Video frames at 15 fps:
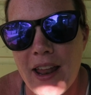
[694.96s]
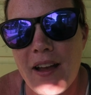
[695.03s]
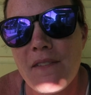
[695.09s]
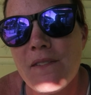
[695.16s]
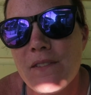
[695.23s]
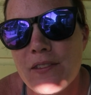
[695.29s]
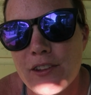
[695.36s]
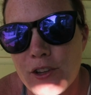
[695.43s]
had
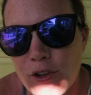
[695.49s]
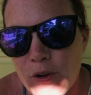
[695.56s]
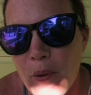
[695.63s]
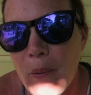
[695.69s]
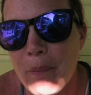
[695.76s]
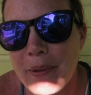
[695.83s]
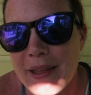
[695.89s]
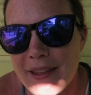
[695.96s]
a
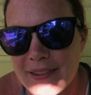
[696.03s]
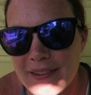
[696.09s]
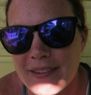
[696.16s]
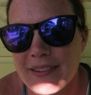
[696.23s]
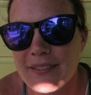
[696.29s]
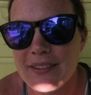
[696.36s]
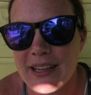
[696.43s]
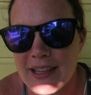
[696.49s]
few
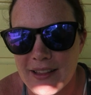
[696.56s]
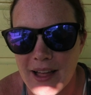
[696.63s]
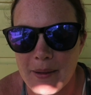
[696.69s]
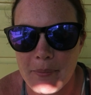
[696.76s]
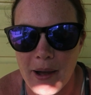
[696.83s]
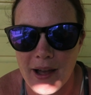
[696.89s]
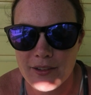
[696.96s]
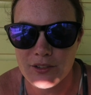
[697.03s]
pieces of key
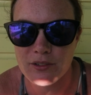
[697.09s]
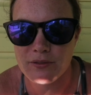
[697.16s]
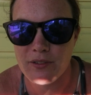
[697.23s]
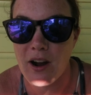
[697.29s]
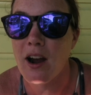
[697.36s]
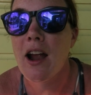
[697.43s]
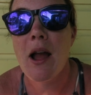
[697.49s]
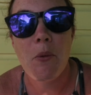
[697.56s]
lime pie so
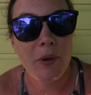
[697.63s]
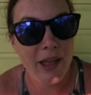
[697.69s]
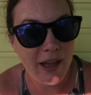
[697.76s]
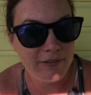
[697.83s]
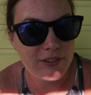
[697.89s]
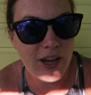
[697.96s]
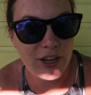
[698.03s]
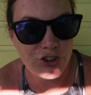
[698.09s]
far. We
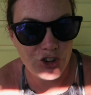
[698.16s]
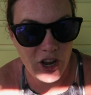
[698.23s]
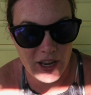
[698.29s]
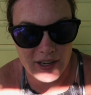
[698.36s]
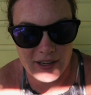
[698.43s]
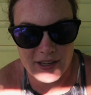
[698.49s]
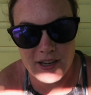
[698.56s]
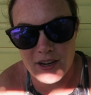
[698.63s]
have not
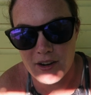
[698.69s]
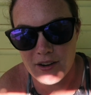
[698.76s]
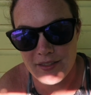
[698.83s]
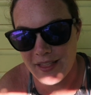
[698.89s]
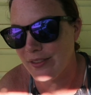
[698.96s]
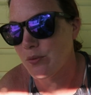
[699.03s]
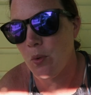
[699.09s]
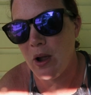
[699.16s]
tried it here
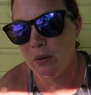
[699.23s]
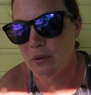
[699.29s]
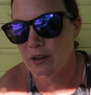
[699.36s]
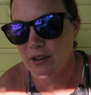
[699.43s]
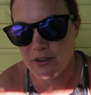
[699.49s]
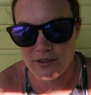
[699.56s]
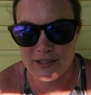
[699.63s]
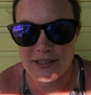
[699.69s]
and that's why
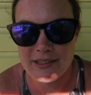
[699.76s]
we're here